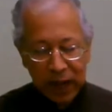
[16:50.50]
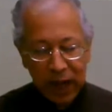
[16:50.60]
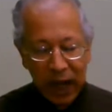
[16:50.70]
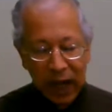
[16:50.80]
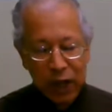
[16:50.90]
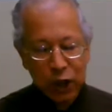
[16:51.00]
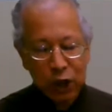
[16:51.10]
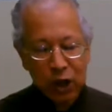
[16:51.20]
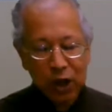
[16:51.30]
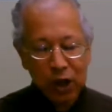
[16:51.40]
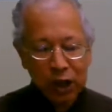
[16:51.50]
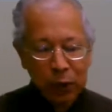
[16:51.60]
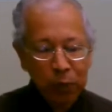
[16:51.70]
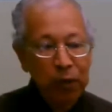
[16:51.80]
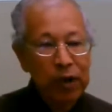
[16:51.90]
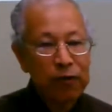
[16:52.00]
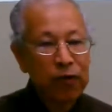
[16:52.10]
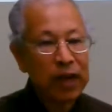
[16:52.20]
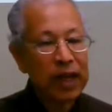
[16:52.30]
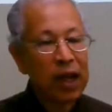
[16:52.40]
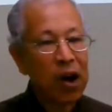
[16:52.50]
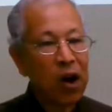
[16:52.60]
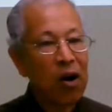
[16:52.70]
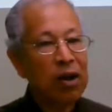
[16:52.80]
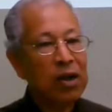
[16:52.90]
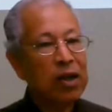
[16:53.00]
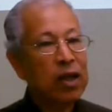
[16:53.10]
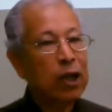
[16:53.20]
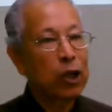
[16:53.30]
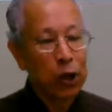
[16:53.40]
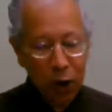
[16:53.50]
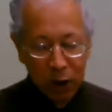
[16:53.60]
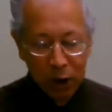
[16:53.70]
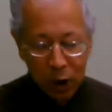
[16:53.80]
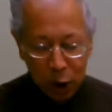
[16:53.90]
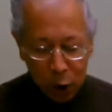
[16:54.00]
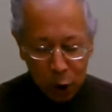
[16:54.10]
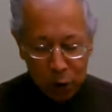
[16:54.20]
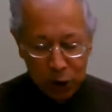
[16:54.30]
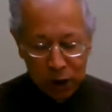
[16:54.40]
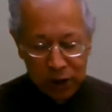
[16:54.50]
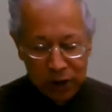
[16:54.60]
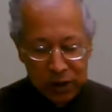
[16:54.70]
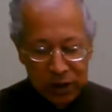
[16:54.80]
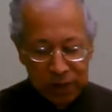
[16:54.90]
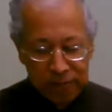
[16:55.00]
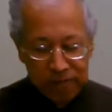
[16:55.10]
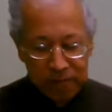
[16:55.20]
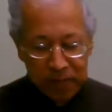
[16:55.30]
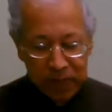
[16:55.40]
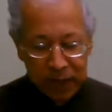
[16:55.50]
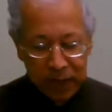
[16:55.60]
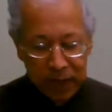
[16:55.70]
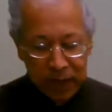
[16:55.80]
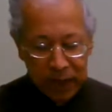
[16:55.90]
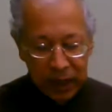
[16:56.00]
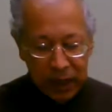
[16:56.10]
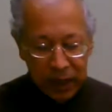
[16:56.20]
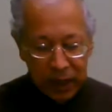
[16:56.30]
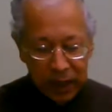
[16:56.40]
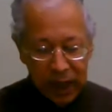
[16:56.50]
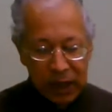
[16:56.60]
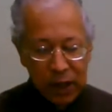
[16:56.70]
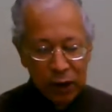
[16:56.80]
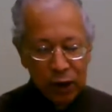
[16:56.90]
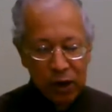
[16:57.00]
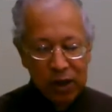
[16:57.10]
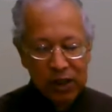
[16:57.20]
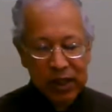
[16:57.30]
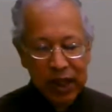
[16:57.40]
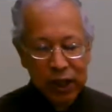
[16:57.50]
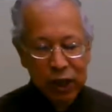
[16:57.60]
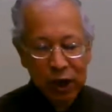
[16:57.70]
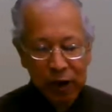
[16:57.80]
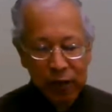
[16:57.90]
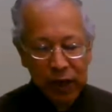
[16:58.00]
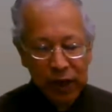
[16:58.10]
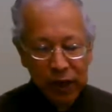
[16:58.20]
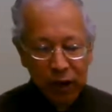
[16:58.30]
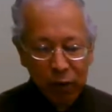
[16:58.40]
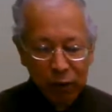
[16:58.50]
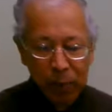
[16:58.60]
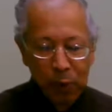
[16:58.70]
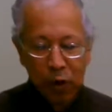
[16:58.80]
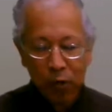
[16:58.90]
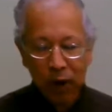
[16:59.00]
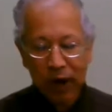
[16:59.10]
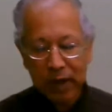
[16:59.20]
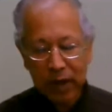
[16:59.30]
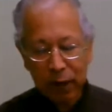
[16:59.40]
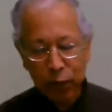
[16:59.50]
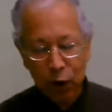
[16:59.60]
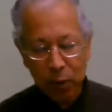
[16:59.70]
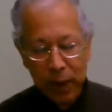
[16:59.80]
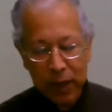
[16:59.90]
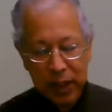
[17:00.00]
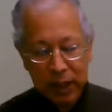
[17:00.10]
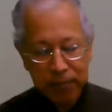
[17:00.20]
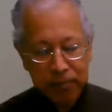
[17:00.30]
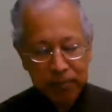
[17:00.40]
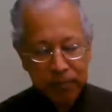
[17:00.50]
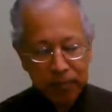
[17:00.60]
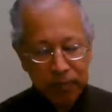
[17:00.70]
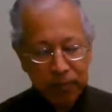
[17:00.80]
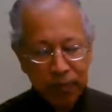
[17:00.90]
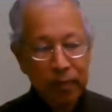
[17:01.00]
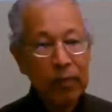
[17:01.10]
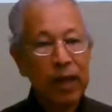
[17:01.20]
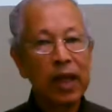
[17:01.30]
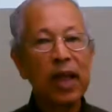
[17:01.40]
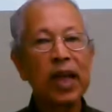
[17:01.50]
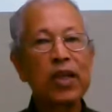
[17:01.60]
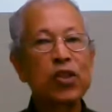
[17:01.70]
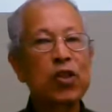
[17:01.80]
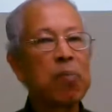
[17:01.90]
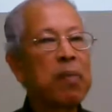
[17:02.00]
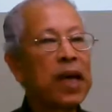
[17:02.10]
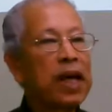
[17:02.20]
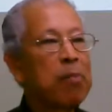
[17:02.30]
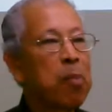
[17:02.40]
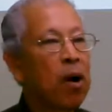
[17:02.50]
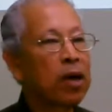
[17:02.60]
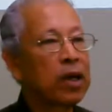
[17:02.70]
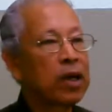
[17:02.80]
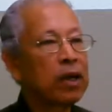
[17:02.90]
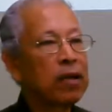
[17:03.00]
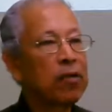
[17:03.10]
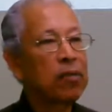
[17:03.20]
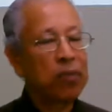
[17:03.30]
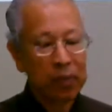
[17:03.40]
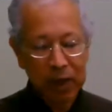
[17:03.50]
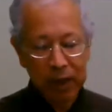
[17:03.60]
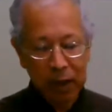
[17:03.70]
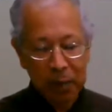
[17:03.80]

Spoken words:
And it should touch briefly on your conclusions. Then the third section of the report writing format is the main body, the